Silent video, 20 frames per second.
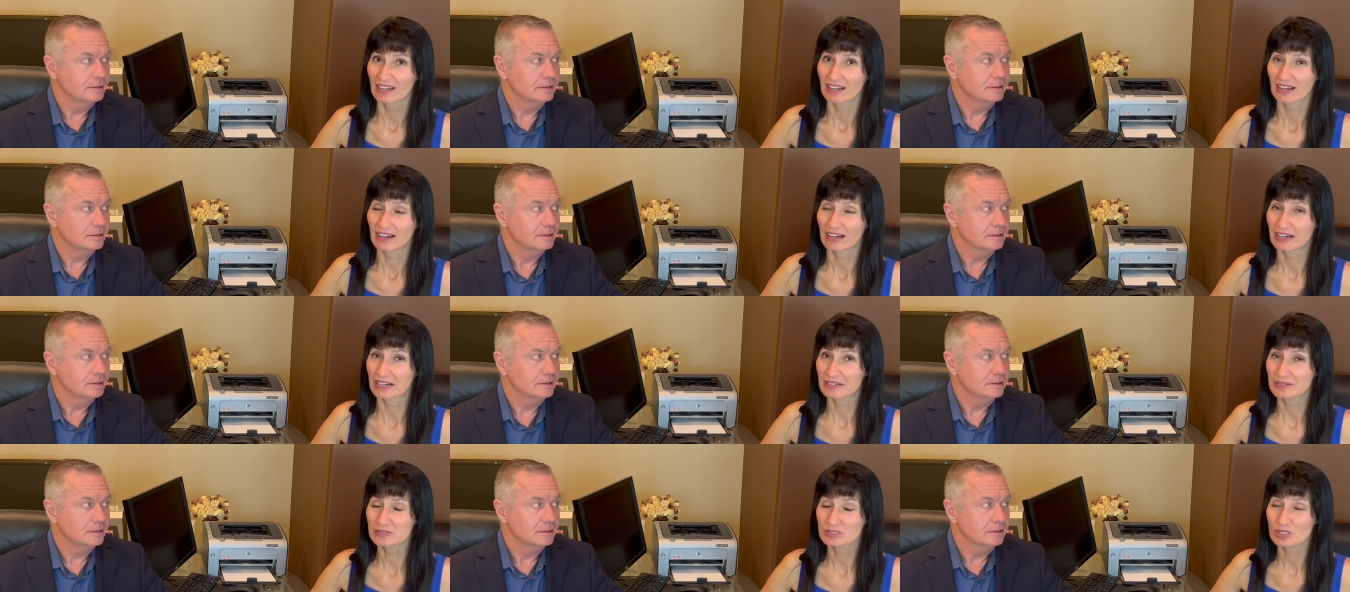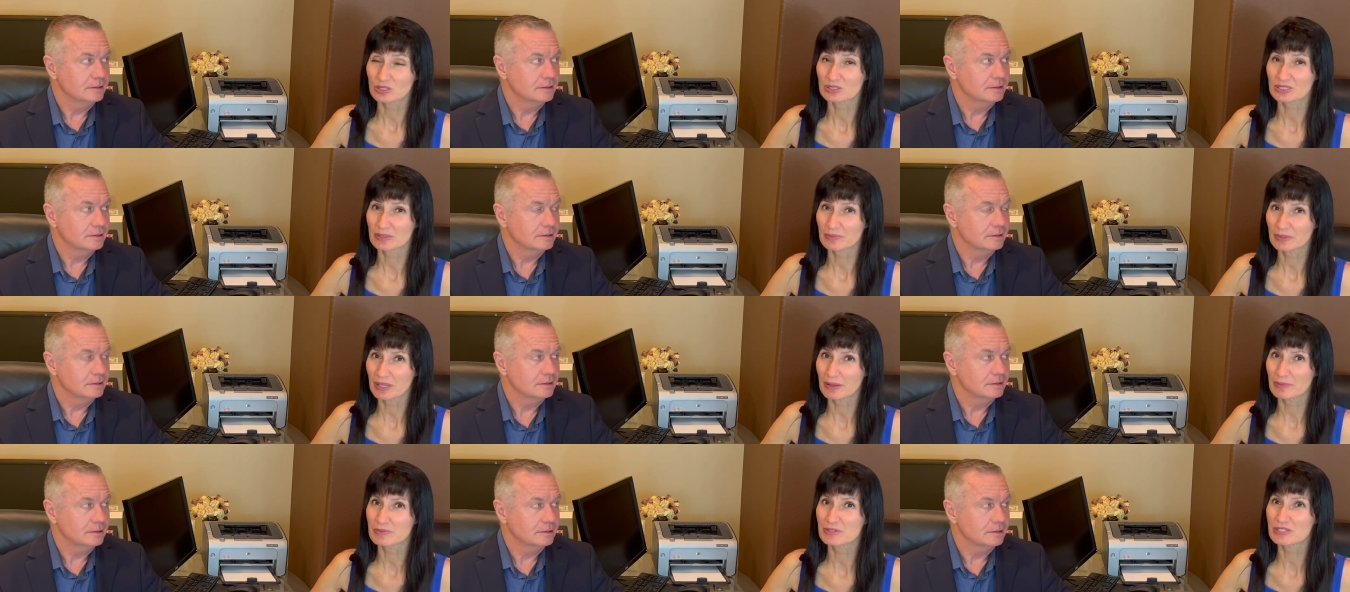Speaker 1: Uh, so
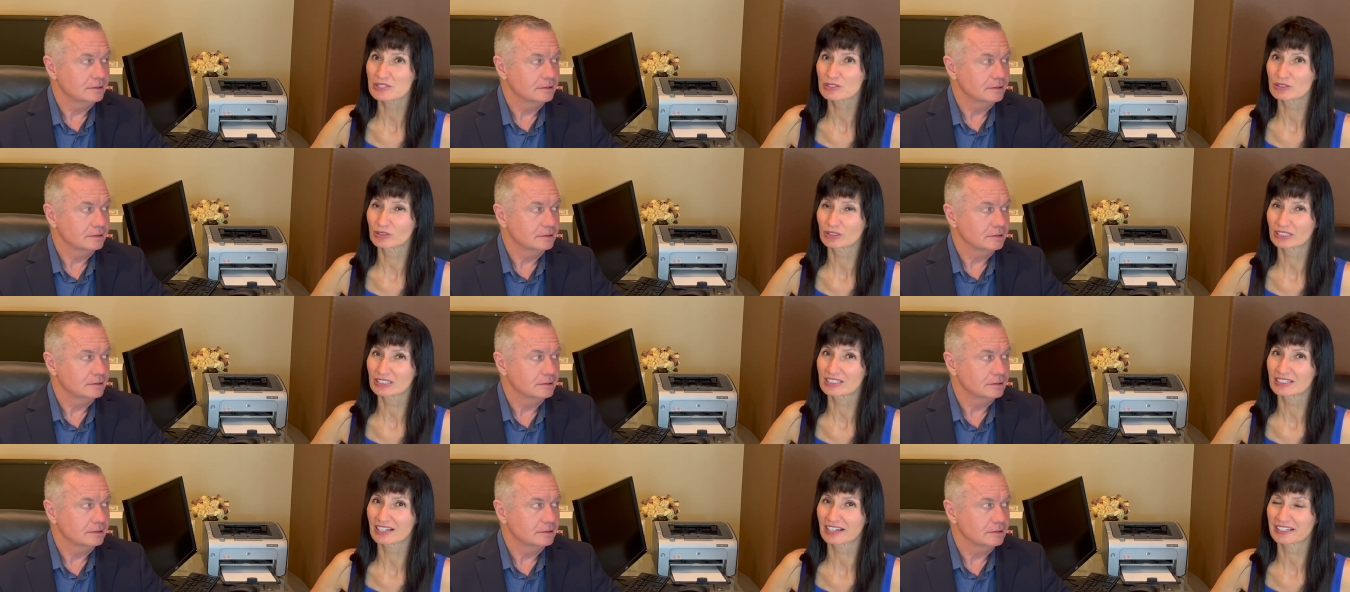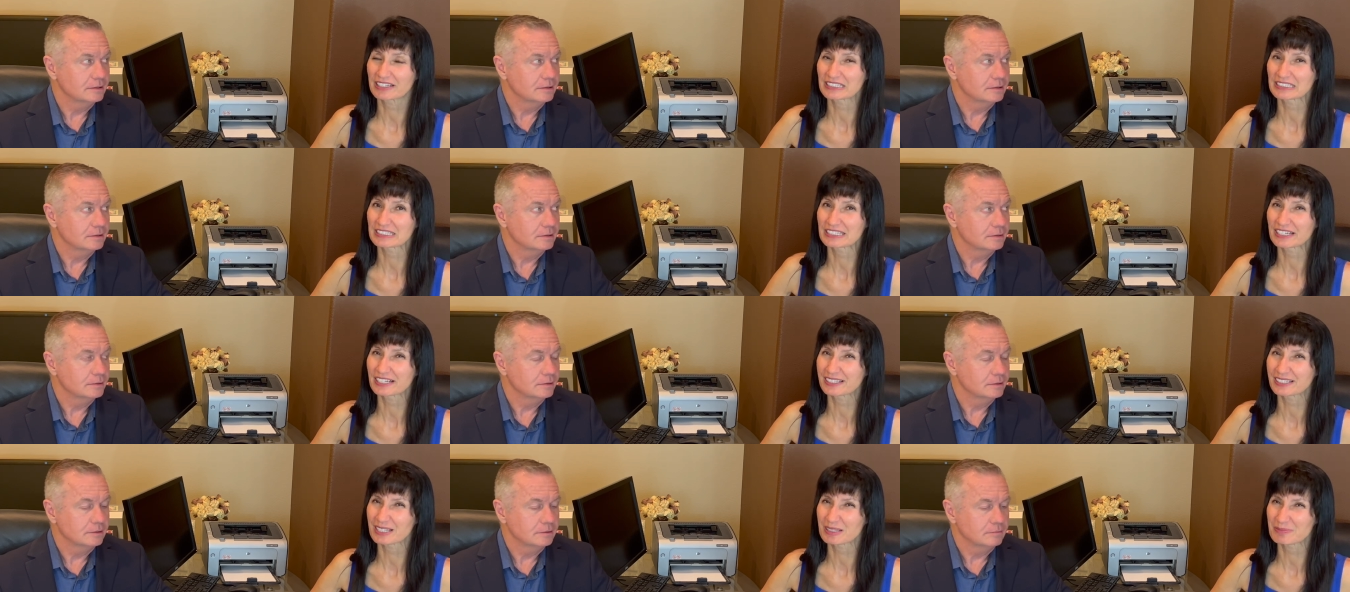sometimes you need to kind of
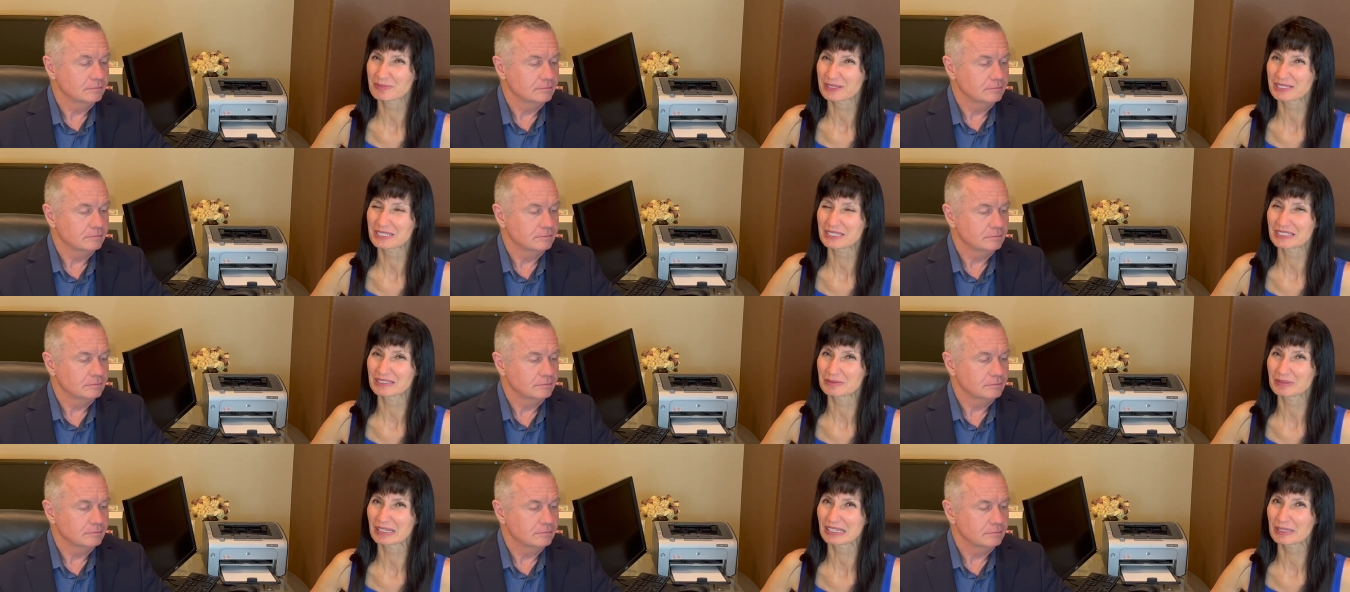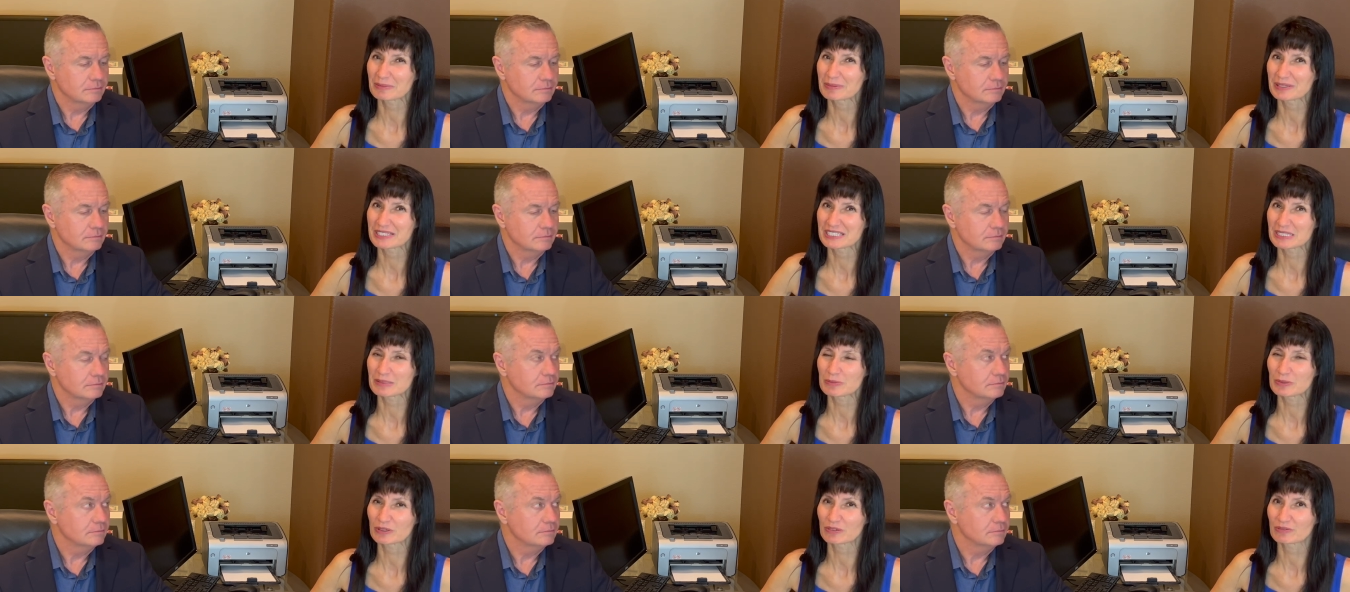dig a little bit a little bit
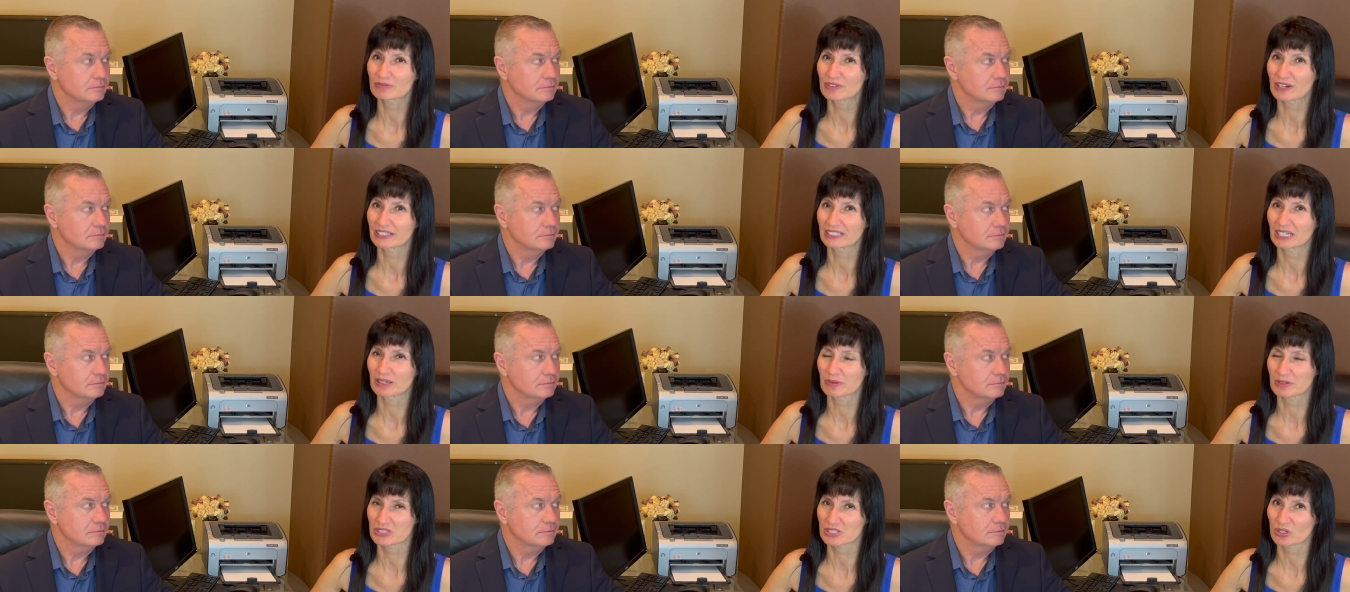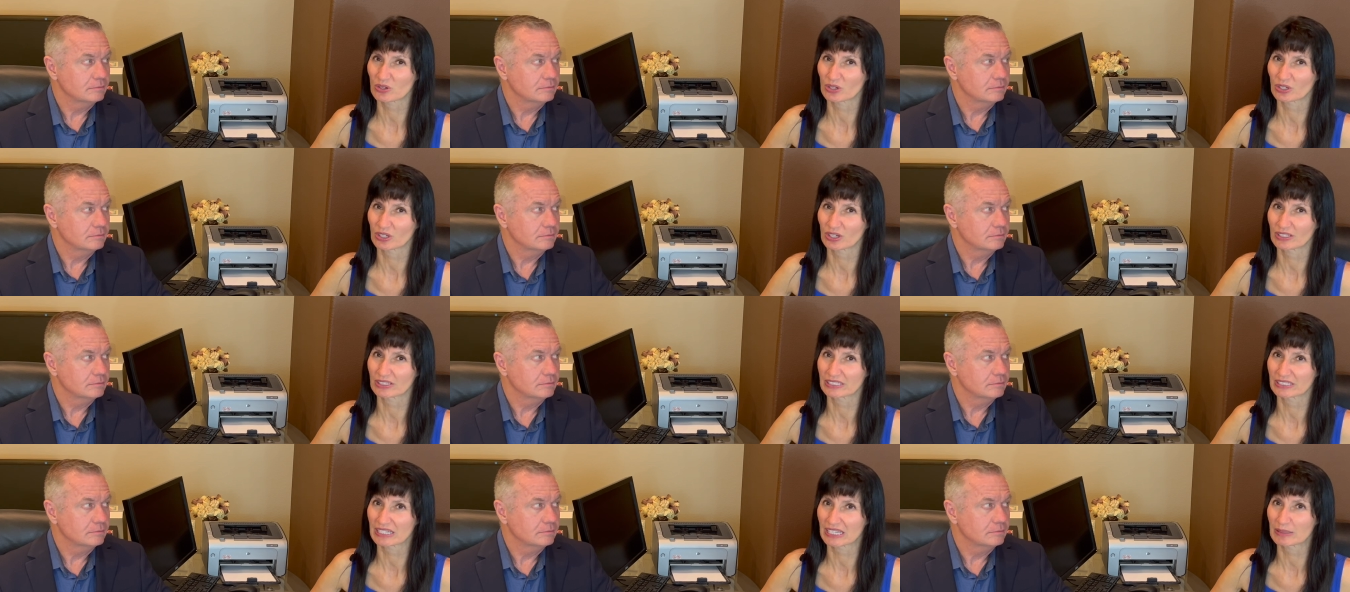deeper and find out what's going
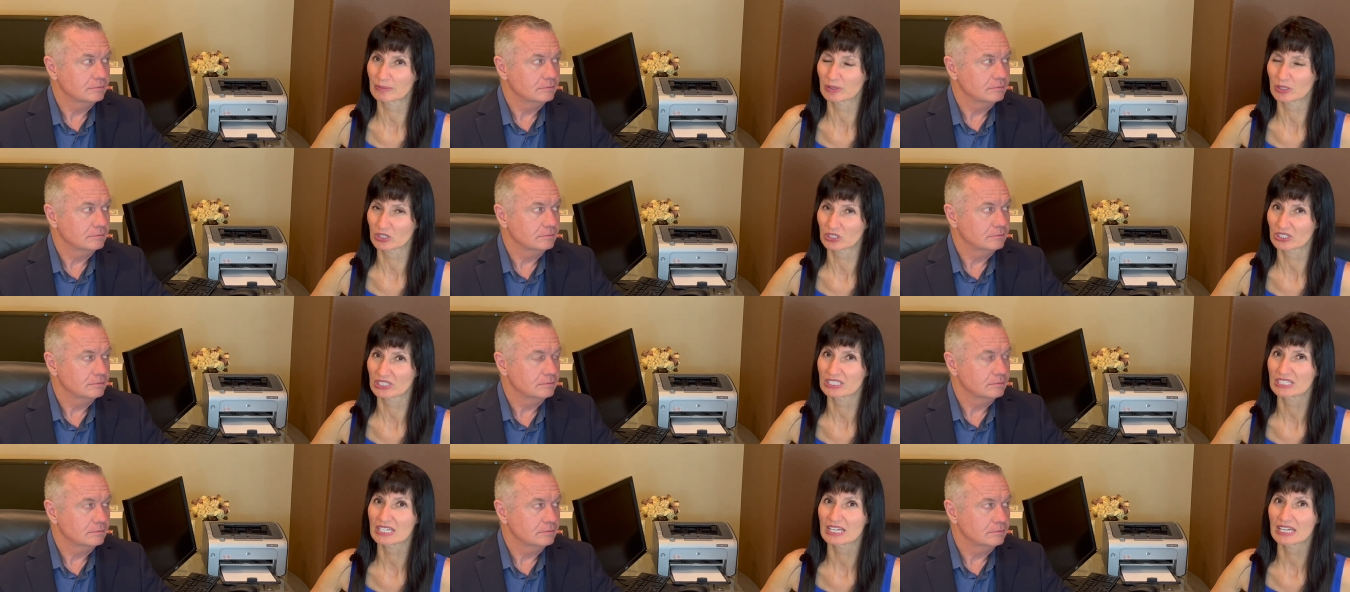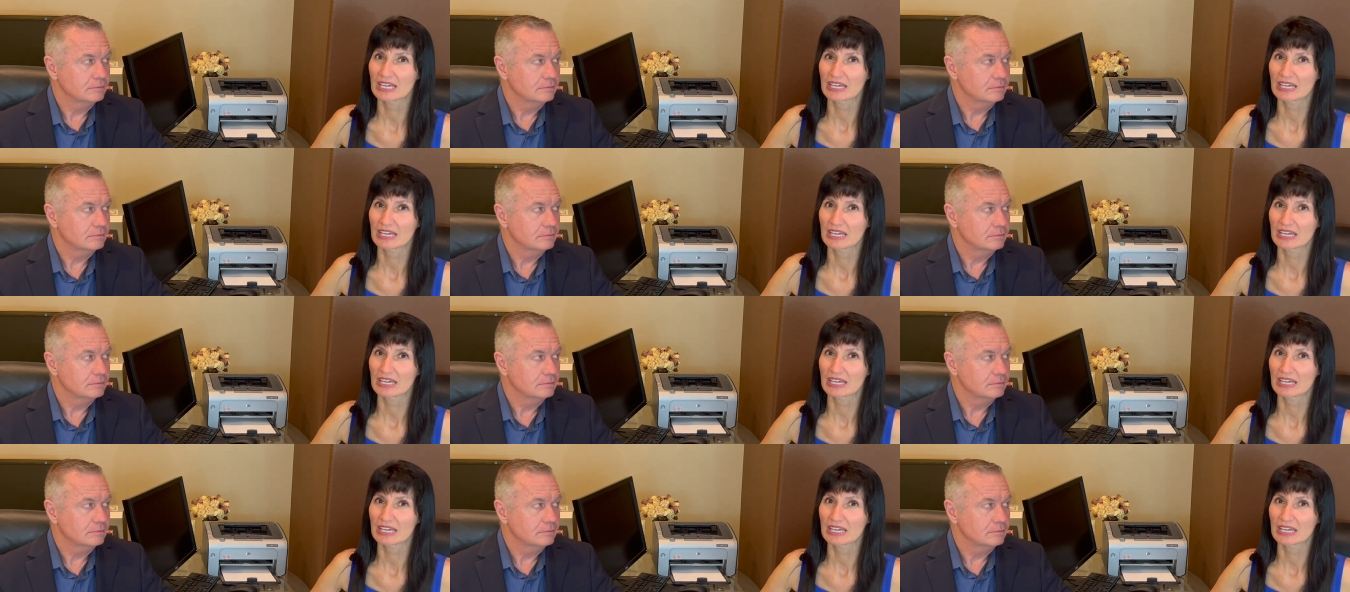on in the neighborhood.